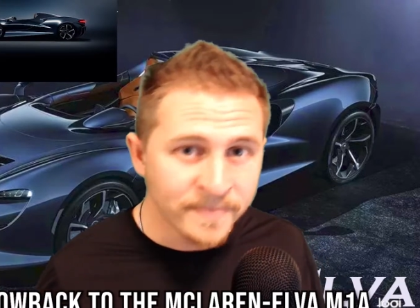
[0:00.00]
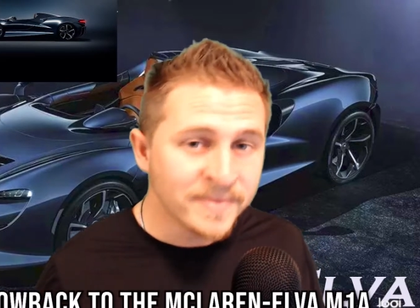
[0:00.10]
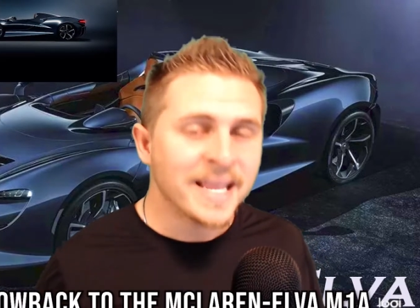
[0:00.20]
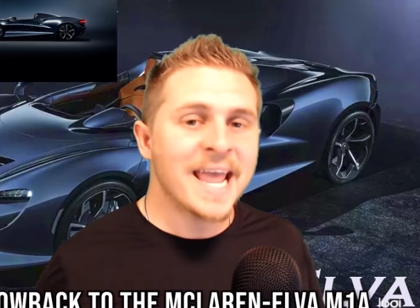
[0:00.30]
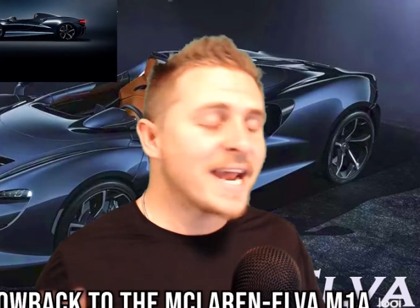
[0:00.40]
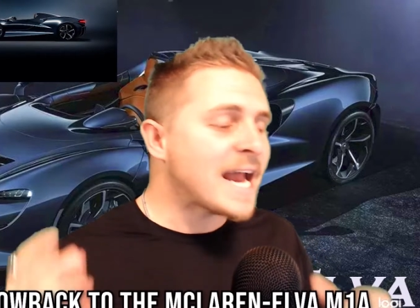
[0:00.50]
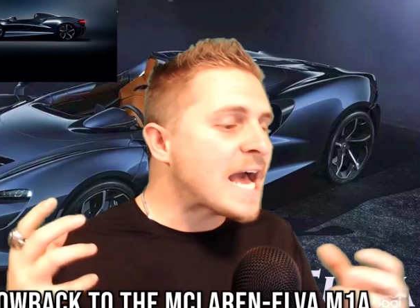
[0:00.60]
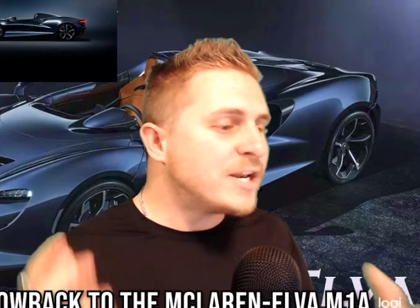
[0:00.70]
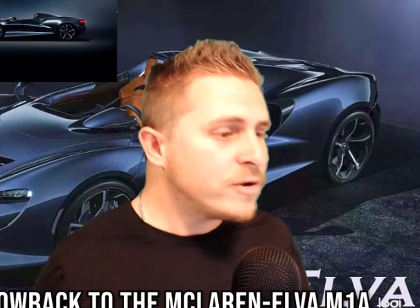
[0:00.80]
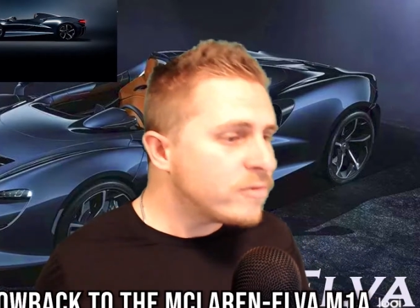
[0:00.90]
And I
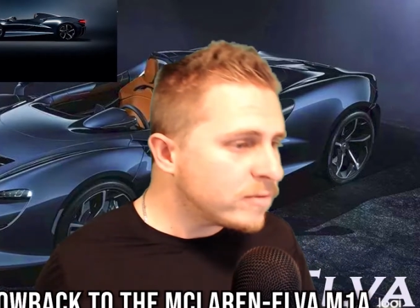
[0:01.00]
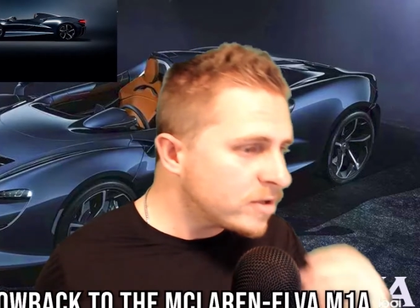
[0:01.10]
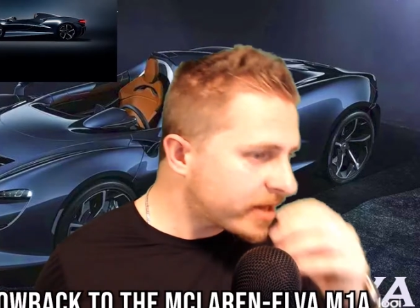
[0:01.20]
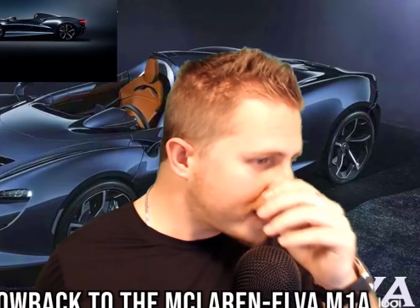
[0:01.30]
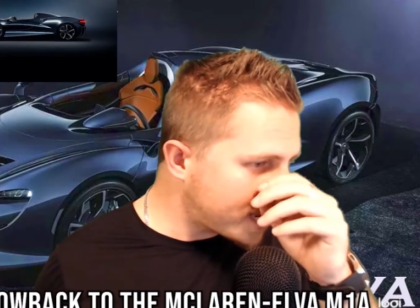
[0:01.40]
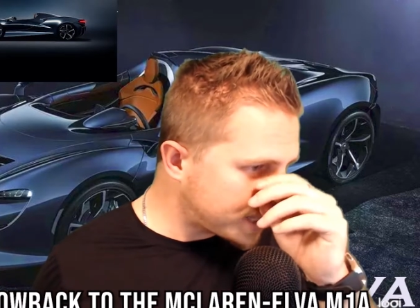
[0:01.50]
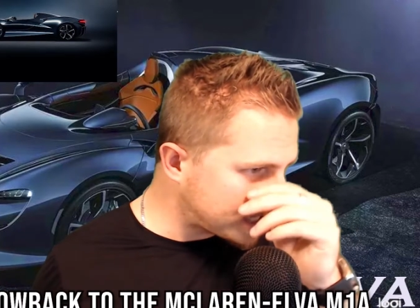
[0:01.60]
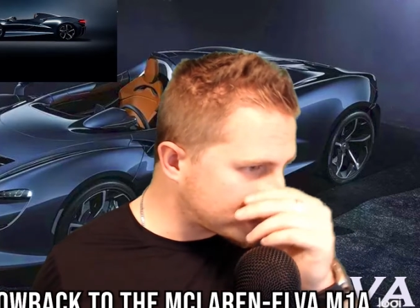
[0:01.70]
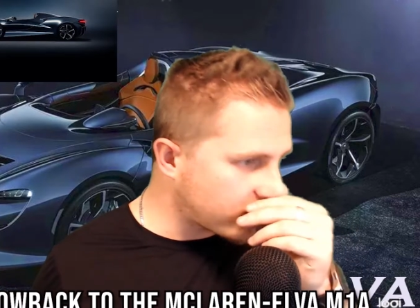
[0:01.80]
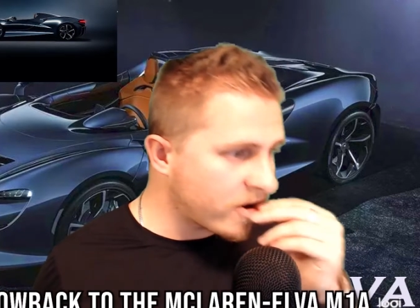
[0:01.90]
do, looking at
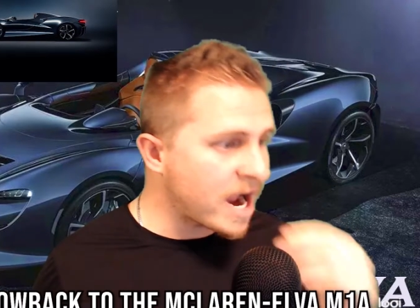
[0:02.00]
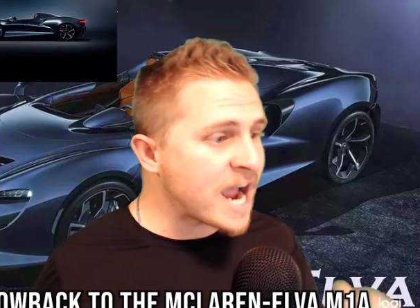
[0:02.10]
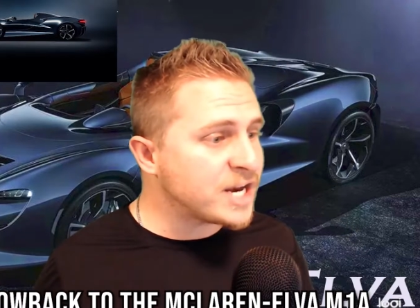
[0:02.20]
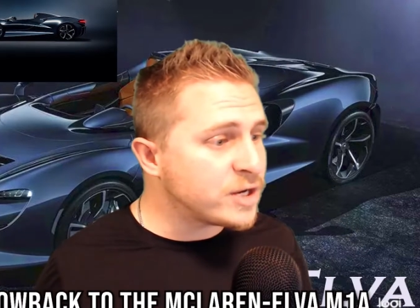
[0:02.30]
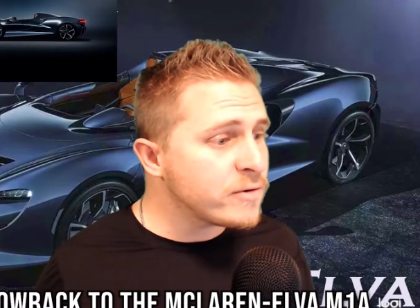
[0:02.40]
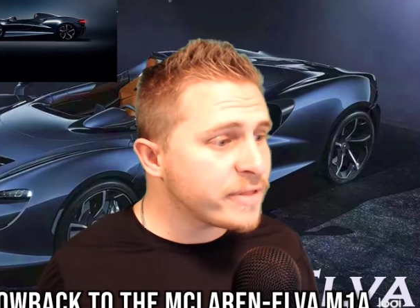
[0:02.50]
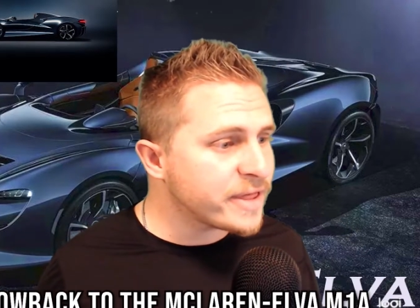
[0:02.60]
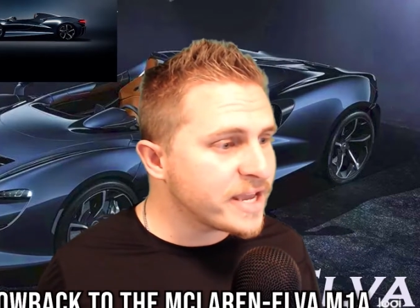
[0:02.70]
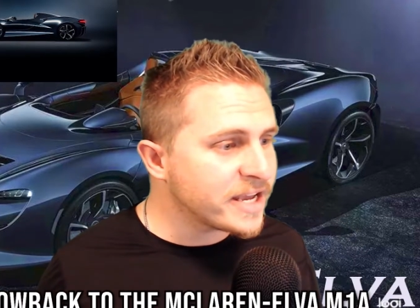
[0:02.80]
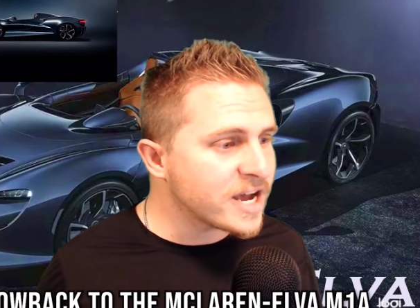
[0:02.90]
this car, I do
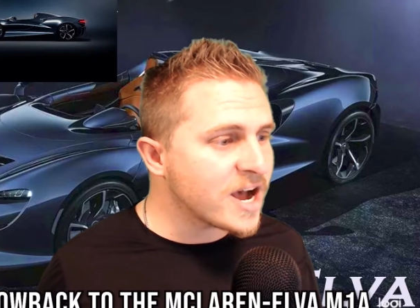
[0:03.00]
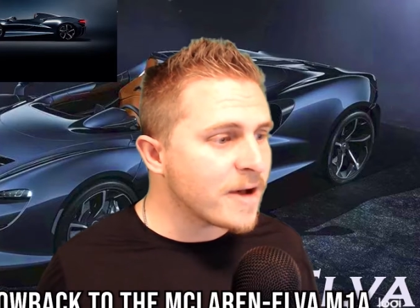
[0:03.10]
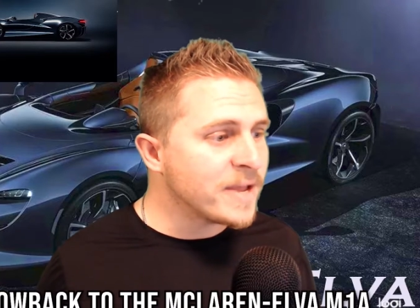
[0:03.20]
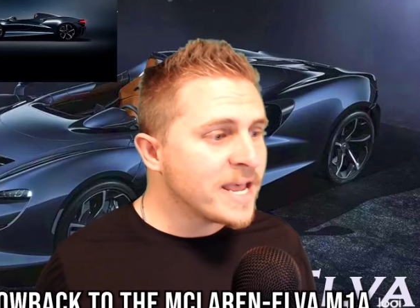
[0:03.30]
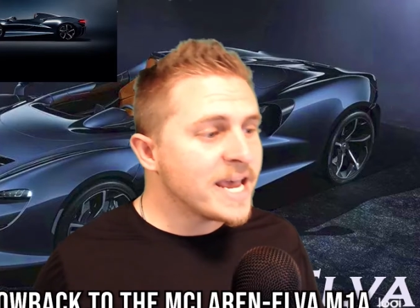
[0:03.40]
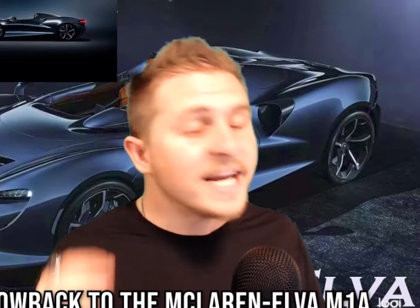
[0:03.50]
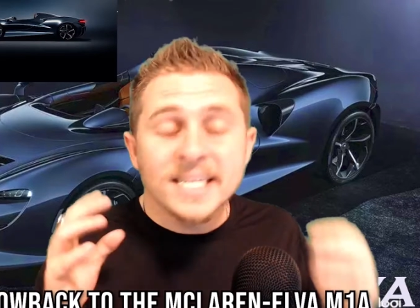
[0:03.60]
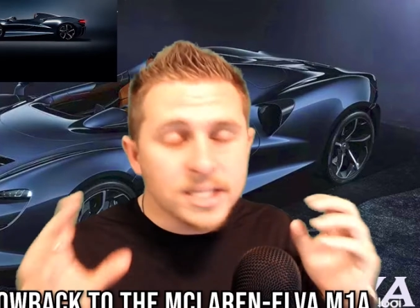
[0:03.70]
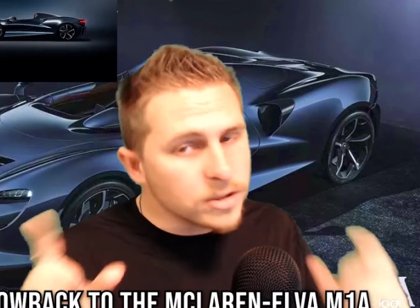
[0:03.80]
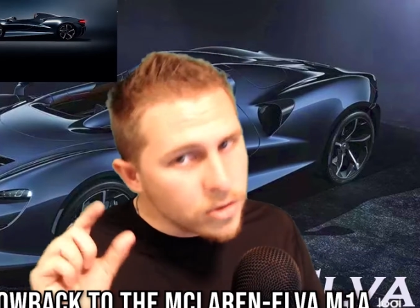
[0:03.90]
think it
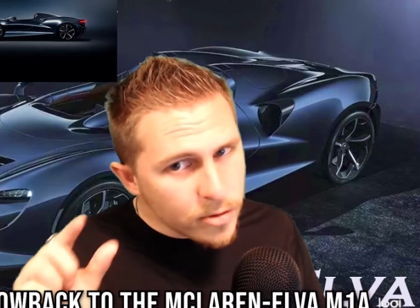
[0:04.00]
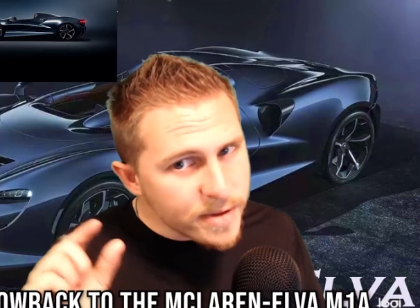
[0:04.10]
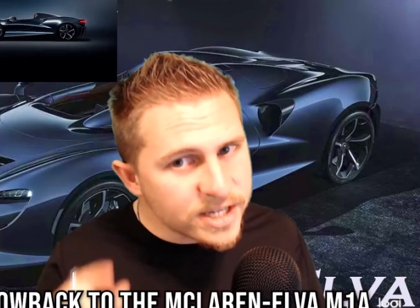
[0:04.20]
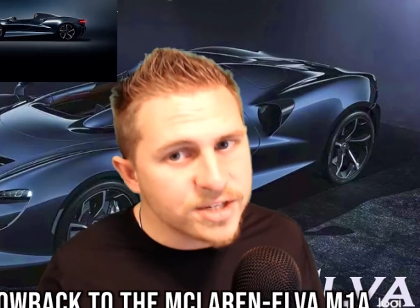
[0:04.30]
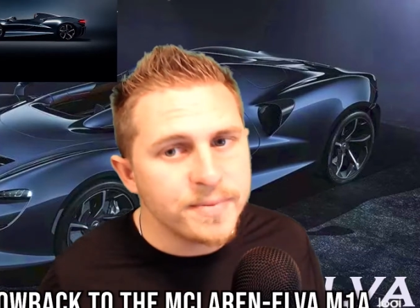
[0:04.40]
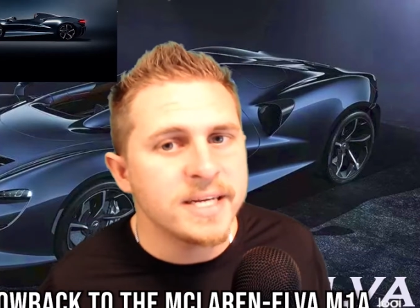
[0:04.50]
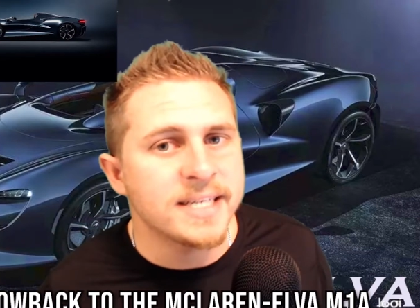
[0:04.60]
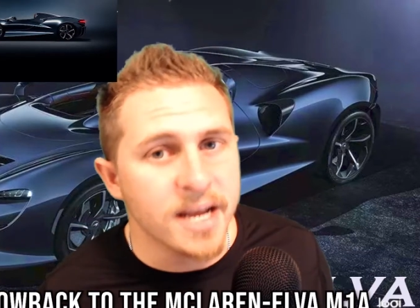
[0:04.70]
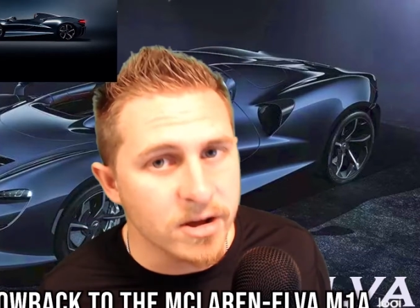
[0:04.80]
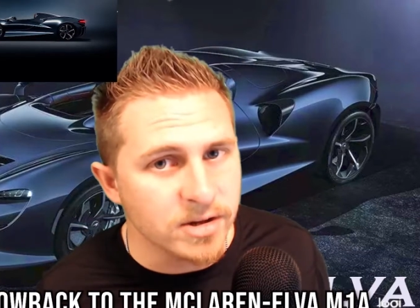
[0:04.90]
is a little bit
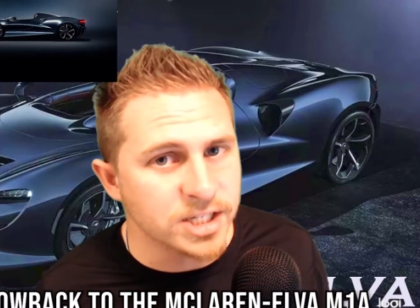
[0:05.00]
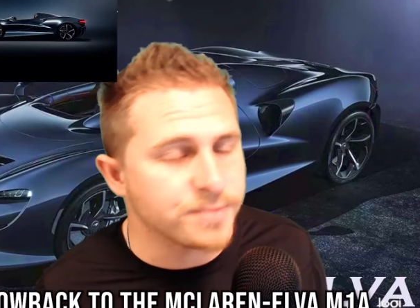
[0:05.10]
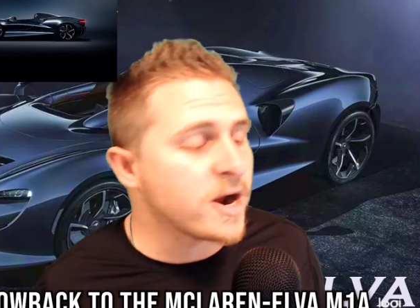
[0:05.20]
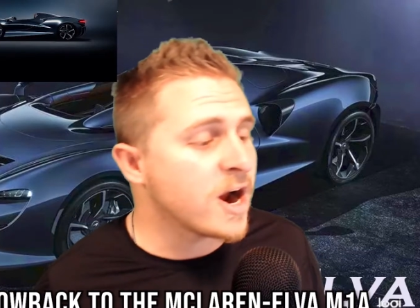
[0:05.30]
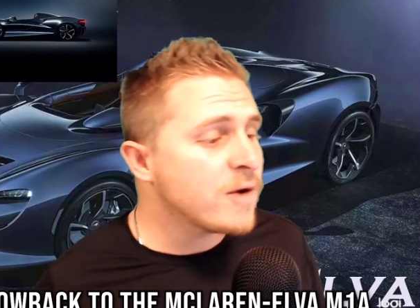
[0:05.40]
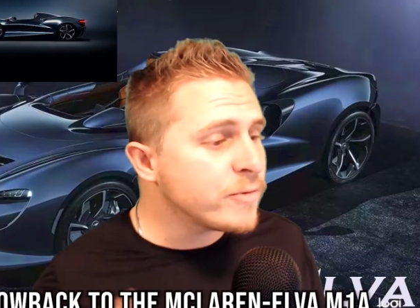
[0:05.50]
Speedtail inspired.